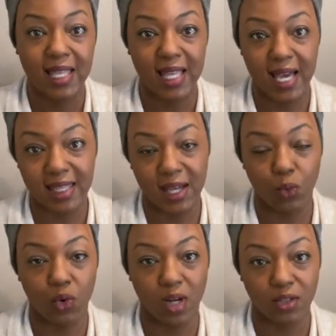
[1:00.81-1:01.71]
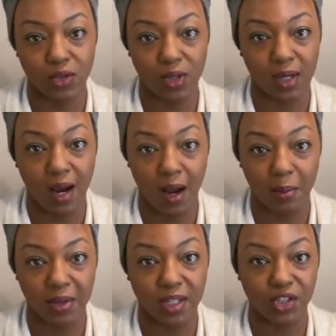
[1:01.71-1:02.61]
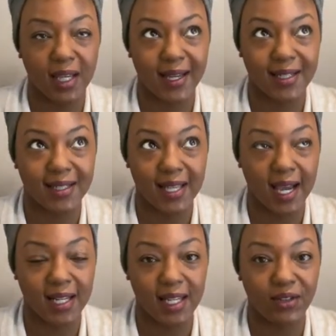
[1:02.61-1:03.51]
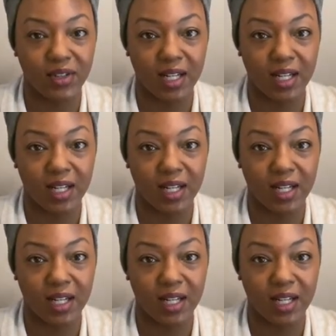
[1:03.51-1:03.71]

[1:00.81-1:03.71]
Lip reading: that they want to accomplish. And it's not even